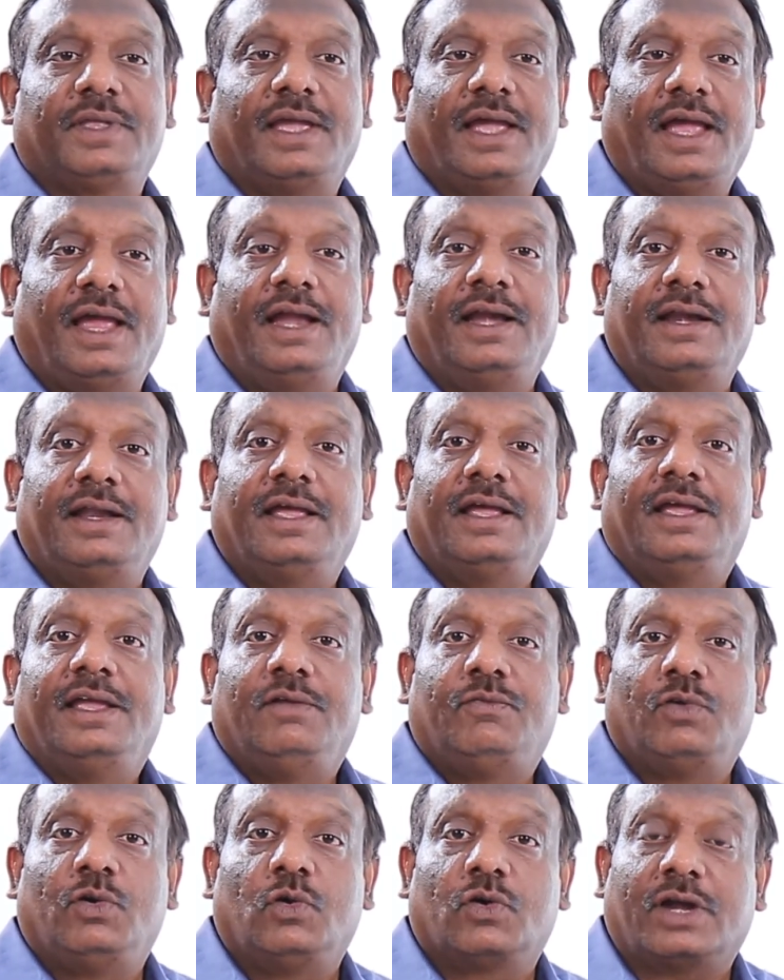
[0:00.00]
And
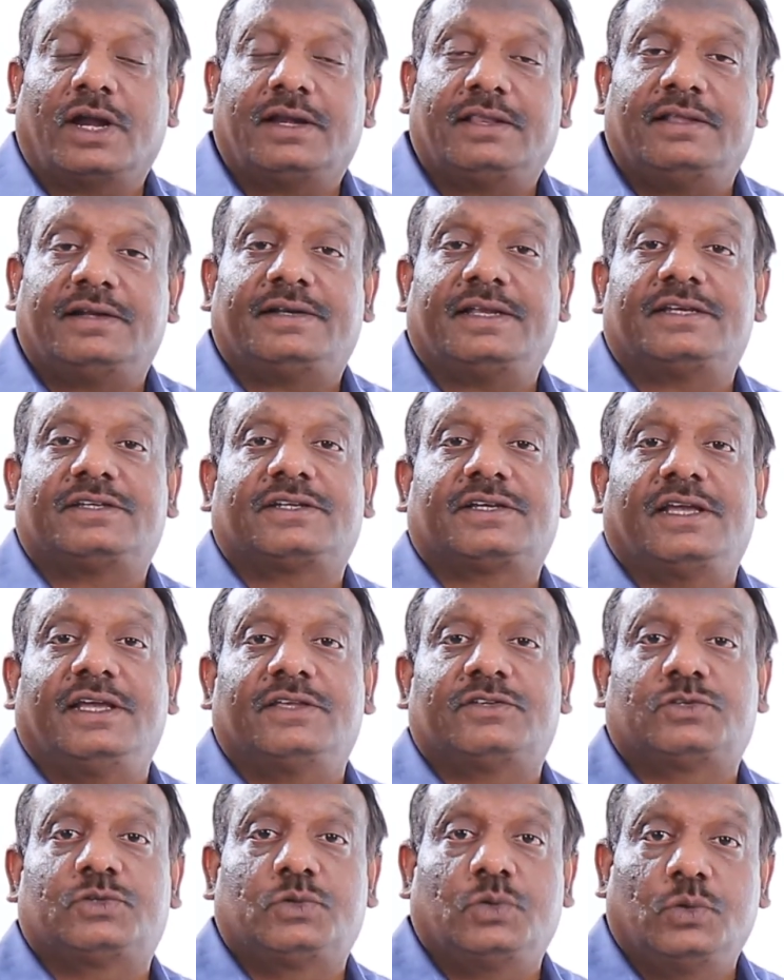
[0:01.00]
if you look at the test
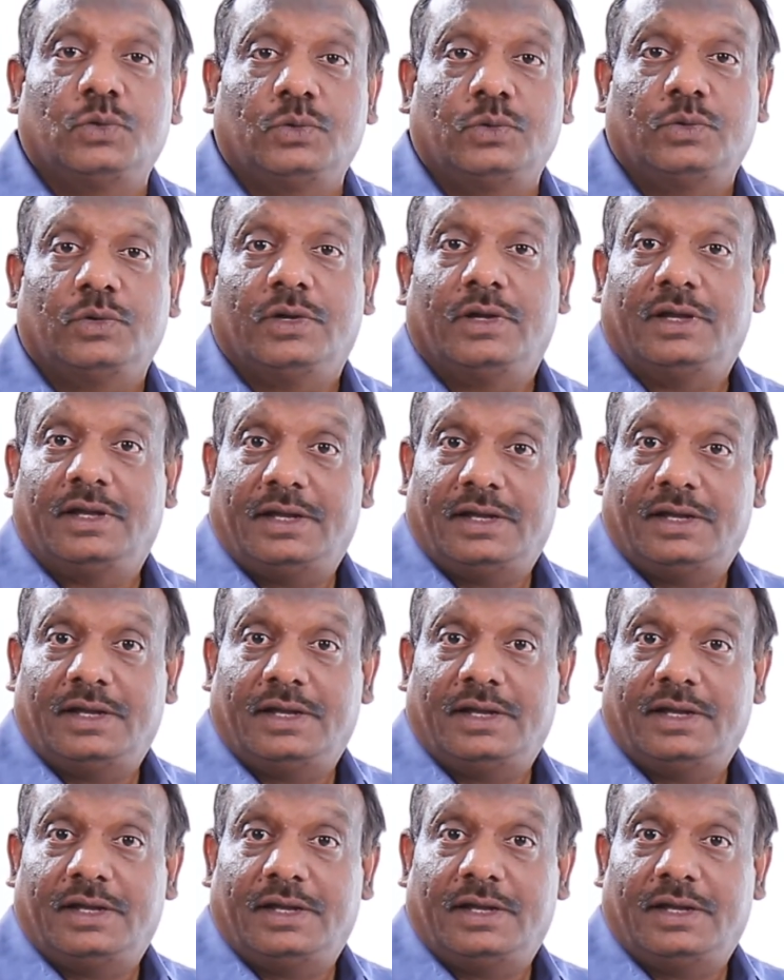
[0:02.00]
case 2,